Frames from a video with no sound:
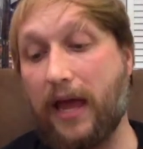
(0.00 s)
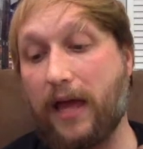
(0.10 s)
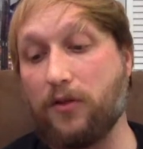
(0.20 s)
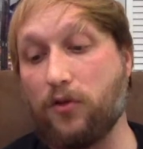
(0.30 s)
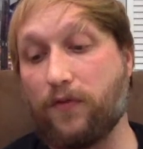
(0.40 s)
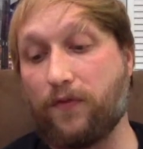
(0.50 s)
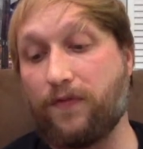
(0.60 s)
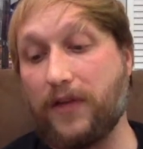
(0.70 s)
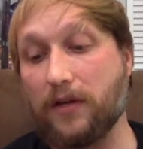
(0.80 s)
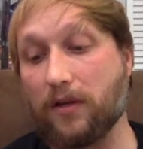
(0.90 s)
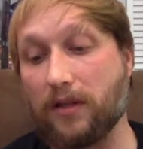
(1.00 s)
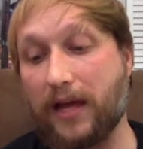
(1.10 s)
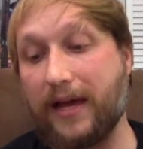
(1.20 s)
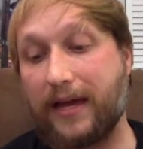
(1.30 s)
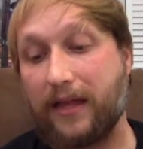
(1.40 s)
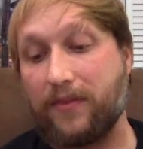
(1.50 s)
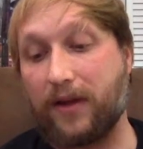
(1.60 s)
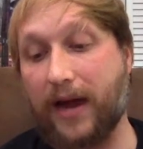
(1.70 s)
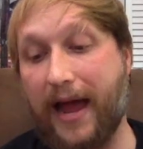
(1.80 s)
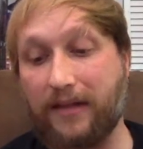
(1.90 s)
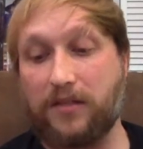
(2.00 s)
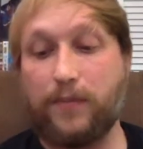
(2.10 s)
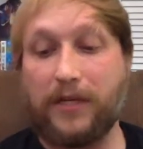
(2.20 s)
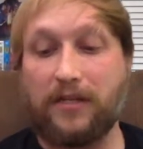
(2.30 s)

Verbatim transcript: and you feel like there has to be